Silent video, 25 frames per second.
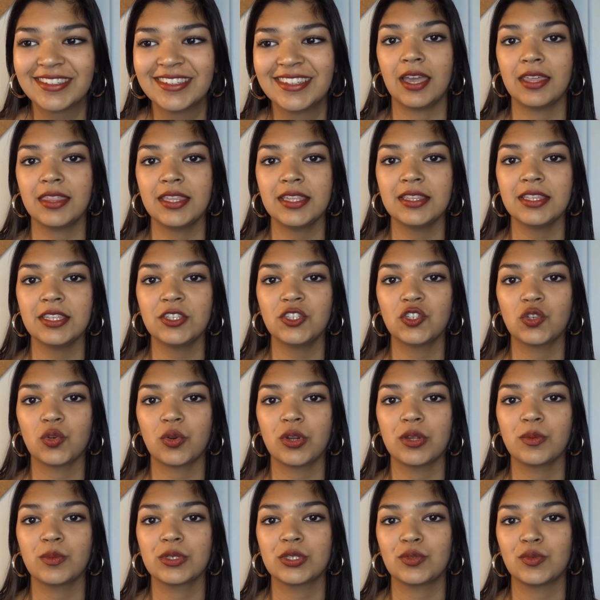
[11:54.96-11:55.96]
I think this
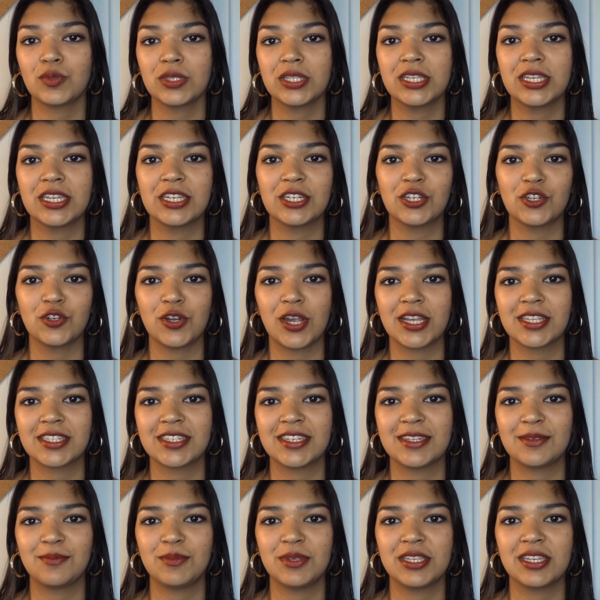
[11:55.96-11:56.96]
story was really
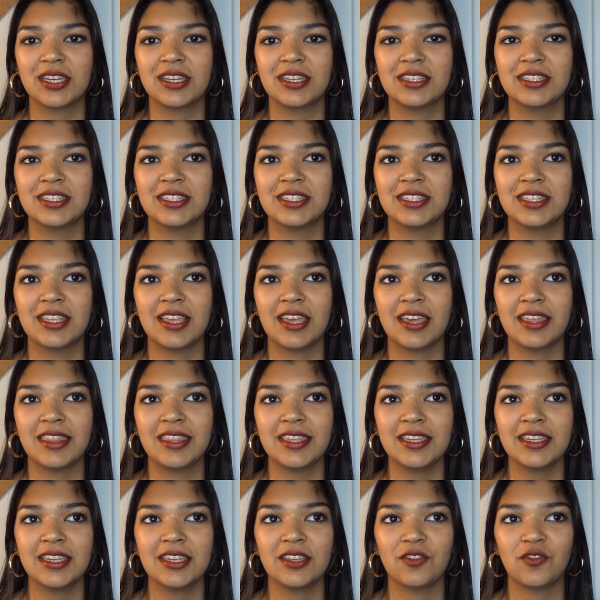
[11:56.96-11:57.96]
interesting because I
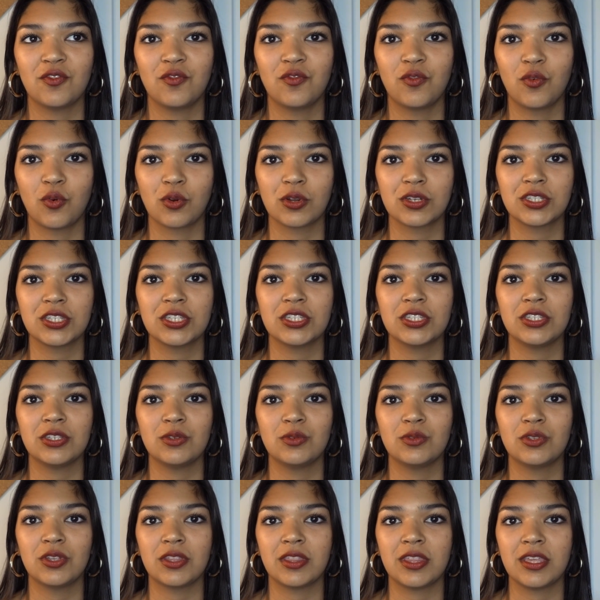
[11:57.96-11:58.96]
think it forces
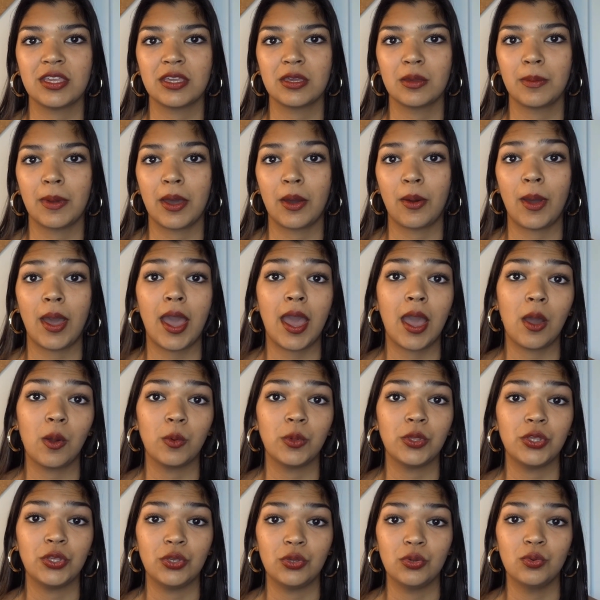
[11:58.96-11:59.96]
you to think about
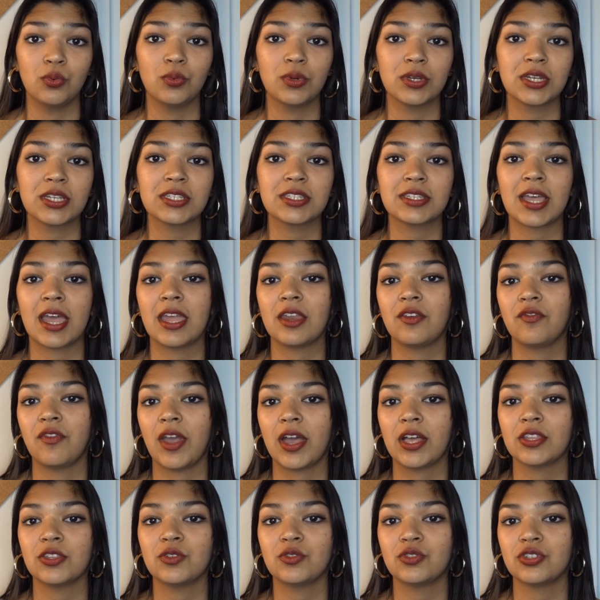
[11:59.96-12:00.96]
how you would assign
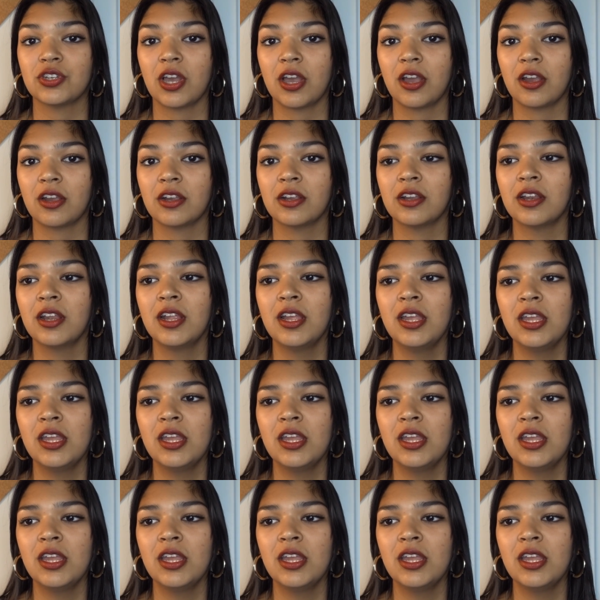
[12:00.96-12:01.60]
value to art,